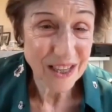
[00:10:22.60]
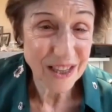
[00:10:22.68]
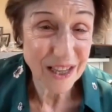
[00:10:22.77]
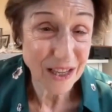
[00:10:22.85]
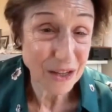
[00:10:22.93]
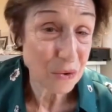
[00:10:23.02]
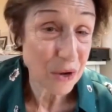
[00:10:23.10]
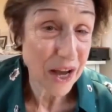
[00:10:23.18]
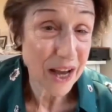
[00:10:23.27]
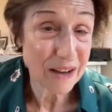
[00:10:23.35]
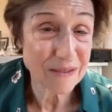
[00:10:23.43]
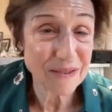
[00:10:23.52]
that you
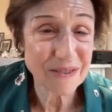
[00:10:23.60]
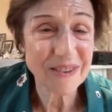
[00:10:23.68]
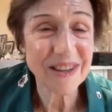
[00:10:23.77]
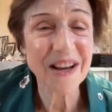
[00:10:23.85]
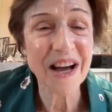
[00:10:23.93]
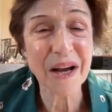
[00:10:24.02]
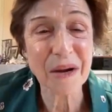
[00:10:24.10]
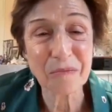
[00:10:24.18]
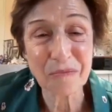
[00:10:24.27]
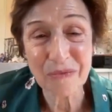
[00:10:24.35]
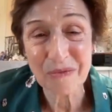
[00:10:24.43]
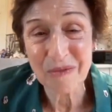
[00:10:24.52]
have
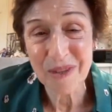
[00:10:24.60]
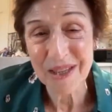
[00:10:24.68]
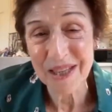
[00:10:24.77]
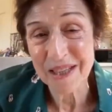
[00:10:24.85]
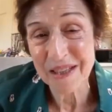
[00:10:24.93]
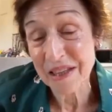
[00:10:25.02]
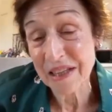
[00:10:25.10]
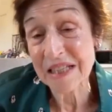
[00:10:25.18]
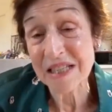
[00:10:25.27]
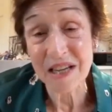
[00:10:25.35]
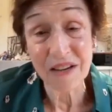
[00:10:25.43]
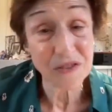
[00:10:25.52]
in
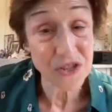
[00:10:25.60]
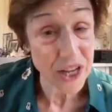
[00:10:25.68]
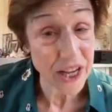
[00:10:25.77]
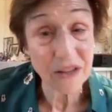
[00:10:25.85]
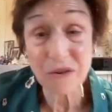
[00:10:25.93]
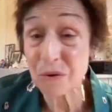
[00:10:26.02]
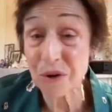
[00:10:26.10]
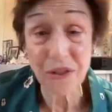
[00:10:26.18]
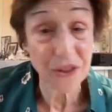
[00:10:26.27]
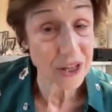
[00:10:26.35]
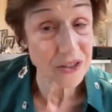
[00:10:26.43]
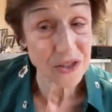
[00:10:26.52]
things I've said or
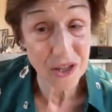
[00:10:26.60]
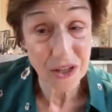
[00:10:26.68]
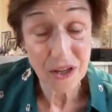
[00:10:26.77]
things